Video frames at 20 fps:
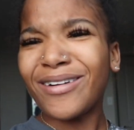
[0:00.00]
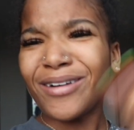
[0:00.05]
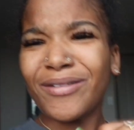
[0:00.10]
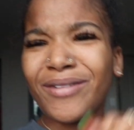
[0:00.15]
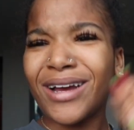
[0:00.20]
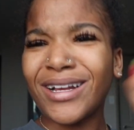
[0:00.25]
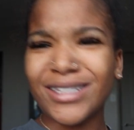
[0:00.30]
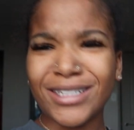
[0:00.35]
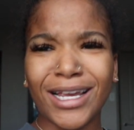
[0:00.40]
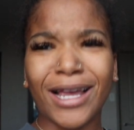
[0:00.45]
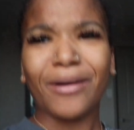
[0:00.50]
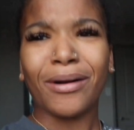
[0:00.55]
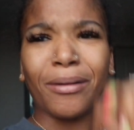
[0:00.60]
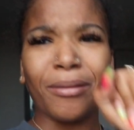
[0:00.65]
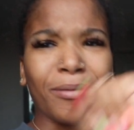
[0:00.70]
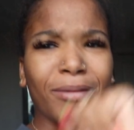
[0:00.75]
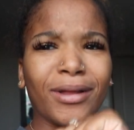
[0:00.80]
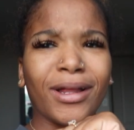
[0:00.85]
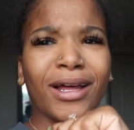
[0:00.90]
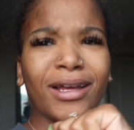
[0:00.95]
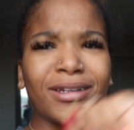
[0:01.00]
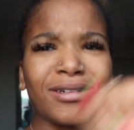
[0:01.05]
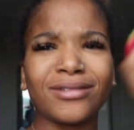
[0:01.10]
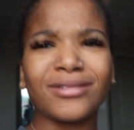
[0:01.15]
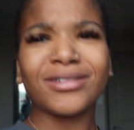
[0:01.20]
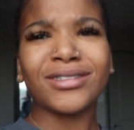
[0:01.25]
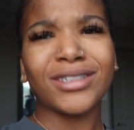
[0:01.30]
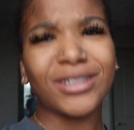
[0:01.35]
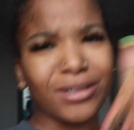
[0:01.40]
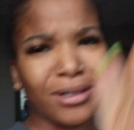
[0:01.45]
don't even gotta tell y'all what I'm gonna be
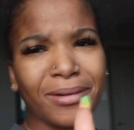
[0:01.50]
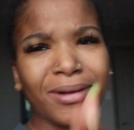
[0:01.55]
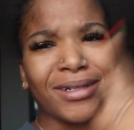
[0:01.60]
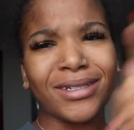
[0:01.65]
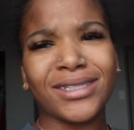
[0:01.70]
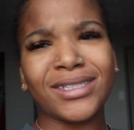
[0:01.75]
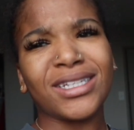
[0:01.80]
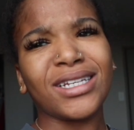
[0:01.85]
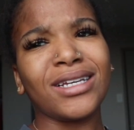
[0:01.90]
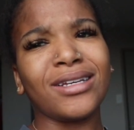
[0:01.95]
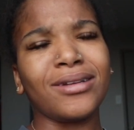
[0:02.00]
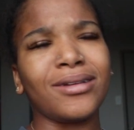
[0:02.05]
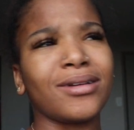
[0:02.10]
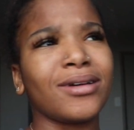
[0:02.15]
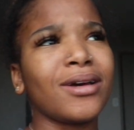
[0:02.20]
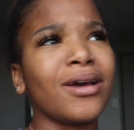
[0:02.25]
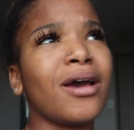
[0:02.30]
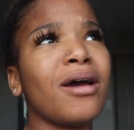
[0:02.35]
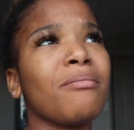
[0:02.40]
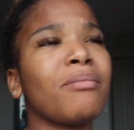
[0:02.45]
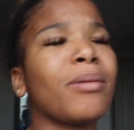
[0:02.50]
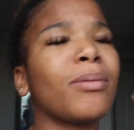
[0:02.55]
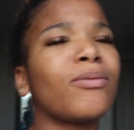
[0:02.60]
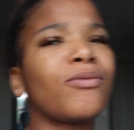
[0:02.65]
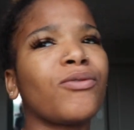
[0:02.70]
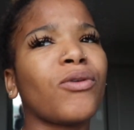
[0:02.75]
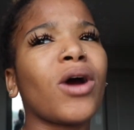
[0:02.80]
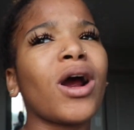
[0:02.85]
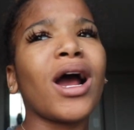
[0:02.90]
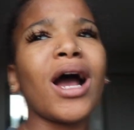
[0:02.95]
like, cause y'all about to see. But
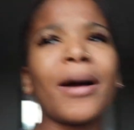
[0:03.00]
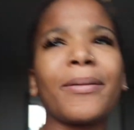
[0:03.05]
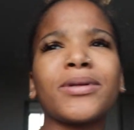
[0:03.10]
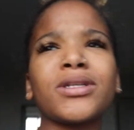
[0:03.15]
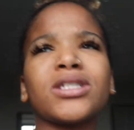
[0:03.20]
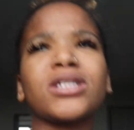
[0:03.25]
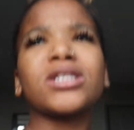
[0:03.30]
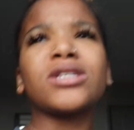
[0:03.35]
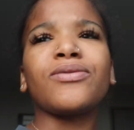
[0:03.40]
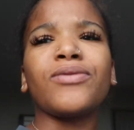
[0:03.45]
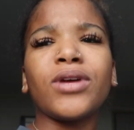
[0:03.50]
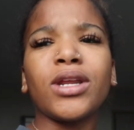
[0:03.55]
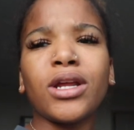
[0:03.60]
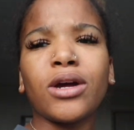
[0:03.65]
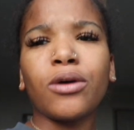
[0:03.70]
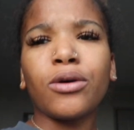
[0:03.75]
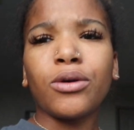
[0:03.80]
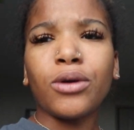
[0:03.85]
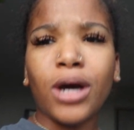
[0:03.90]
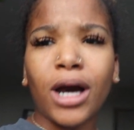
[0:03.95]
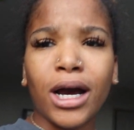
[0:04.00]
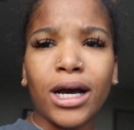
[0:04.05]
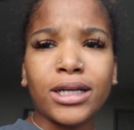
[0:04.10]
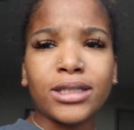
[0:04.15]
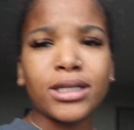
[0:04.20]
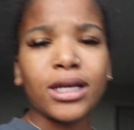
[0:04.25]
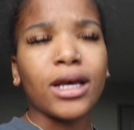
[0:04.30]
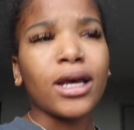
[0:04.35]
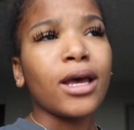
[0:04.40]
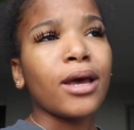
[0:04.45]
before I hop into this video, you
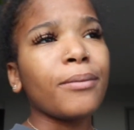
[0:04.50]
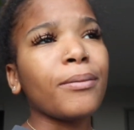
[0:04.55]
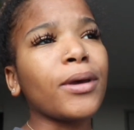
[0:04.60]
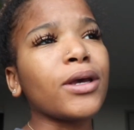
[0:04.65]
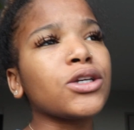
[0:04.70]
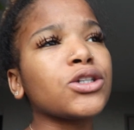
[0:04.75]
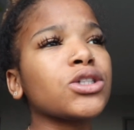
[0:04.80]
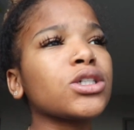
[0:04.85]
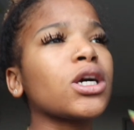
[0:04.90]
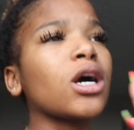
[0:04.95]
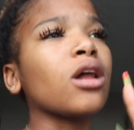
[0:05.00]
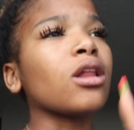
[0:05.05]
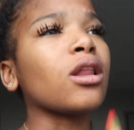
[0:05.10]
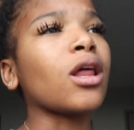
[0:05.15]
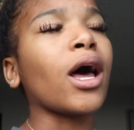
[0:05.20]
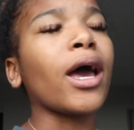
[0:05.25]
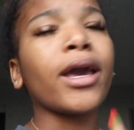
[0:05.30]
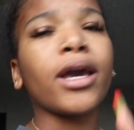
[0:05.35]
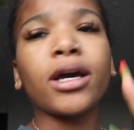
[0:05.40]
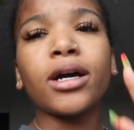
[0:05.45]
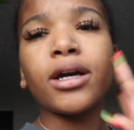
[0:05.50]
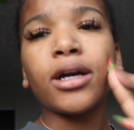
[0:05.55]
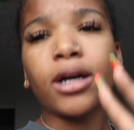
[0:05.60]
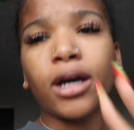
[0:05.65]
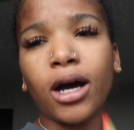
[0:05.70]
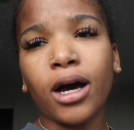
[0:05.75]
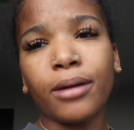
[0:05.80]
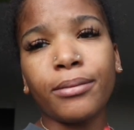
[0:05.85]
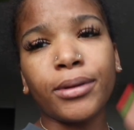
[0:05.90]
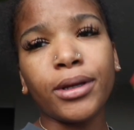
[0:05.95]
guys, make sure y'all like,
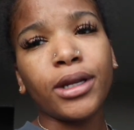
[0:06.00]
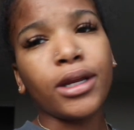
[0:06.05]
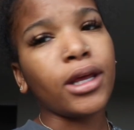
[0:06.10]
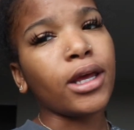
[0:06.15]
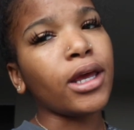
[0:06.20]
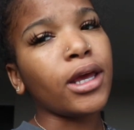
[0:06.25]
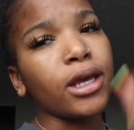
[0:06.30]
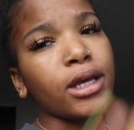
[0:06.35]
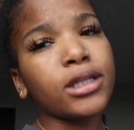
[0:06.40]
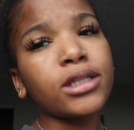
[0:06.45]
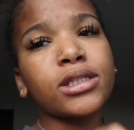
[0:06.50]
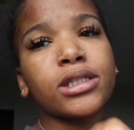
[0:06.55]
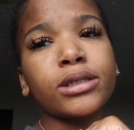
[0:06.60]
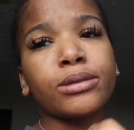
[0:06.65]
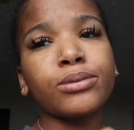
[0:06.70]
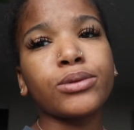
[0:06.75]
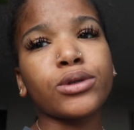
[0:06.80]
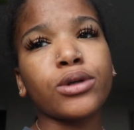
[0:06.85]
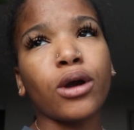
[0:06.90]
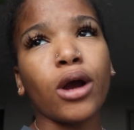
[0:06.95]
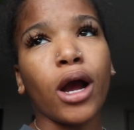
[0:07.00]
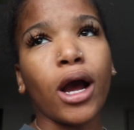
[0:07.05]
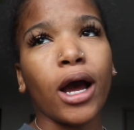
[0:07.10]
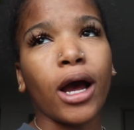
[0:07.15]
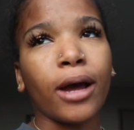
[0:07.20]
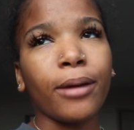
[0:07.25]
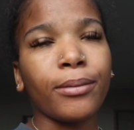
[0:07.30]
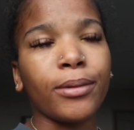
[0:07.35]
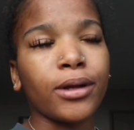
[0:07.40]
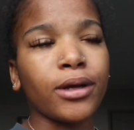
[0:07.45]
comment, and
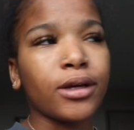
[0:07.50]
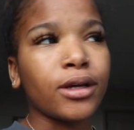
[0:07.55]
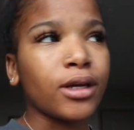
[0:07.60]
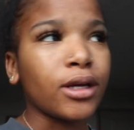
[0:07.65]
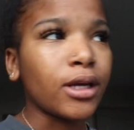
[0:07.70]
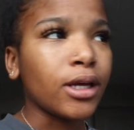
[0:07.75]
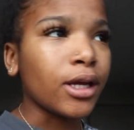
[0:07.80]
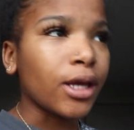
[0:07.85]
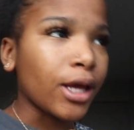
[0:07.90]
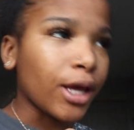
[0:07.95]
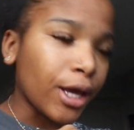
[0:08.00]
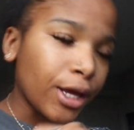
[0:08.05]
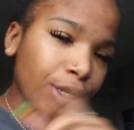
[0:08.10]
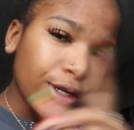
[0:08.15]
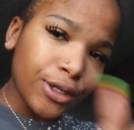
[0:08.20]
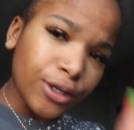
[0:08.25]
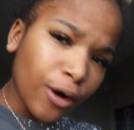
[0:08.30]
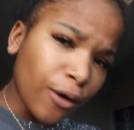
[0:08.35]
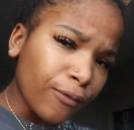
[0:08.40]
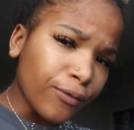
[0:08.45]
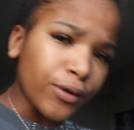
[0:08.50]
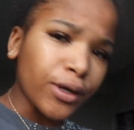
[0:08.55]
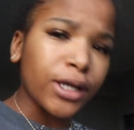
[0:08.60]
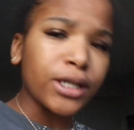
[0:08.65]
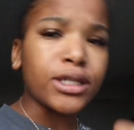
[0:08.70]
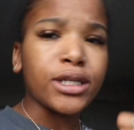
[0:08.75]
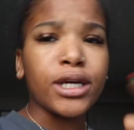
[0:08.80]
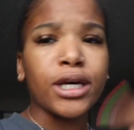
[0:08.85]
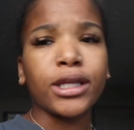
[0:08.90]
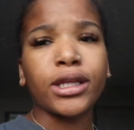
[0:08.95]
subscribe. And don't
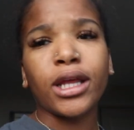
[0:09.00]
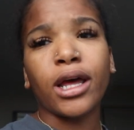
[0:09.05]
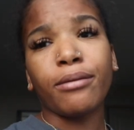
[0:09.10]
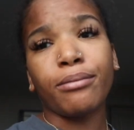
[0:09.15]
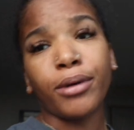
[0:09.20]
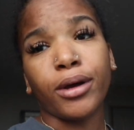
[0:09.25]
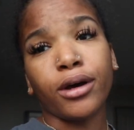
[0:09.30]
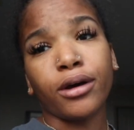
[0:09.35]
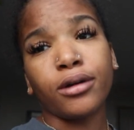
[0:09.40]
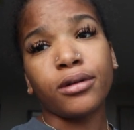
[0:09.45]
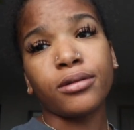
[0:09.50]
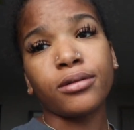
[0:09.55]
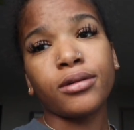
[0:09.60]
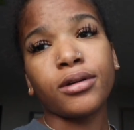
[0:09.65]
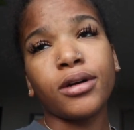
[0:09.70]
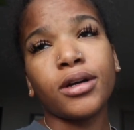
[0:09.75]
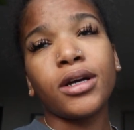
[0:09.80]
forget to hit that bell.